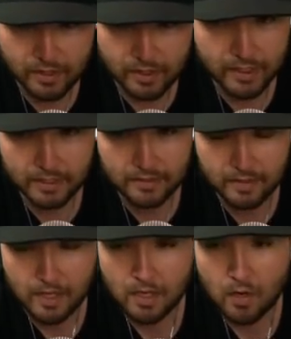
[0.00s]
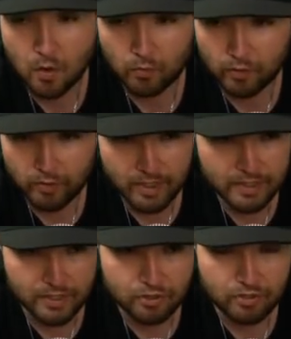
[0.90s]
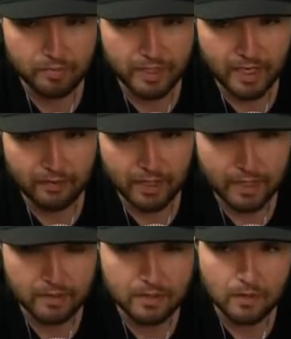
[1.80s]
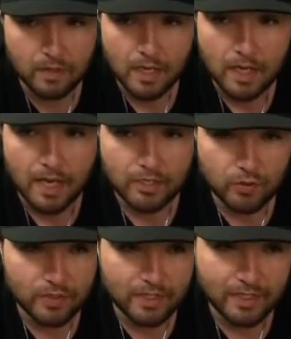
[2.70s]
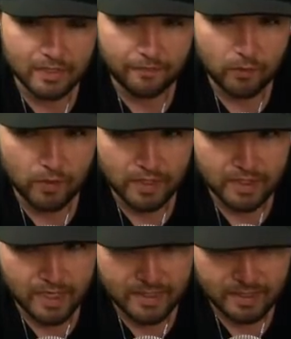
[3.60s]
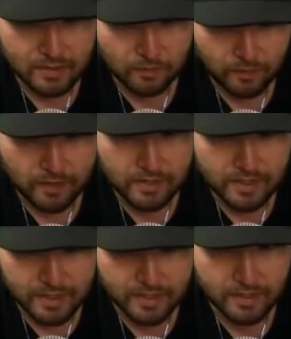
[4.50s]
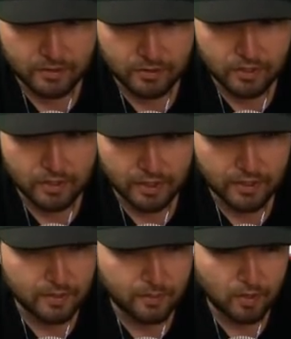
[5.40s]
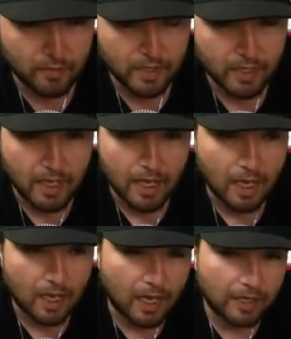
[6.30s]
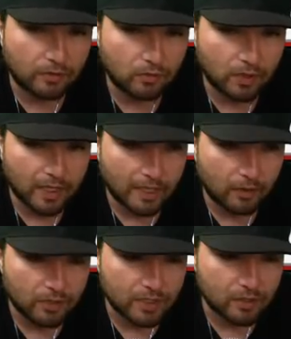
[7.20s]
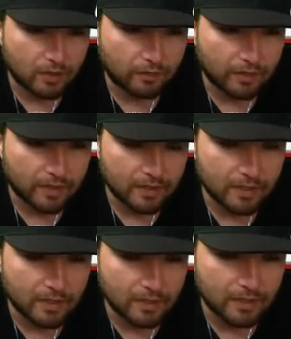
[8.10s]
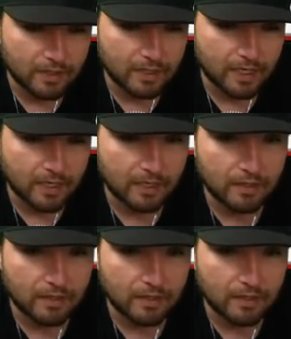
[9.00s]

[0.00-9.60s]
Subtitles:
and his home run rate is extremely high right now. So as you can see, there's a few of these guys so far this season that are struggling in this department. I do like LG's offense, just to kind of